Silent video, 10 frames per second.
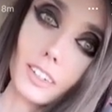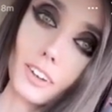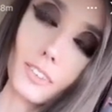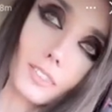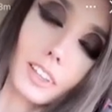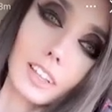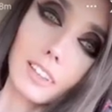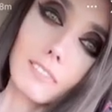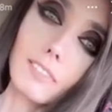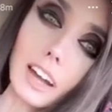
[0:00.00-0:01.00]
you know,
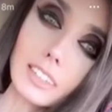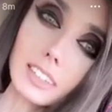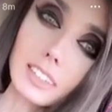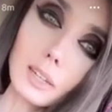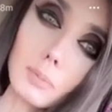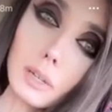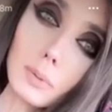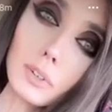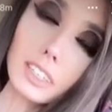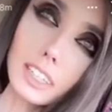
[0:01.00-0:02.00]
last thing
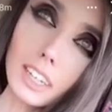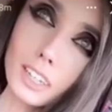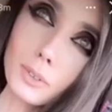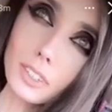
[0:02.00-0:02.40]
people were saying.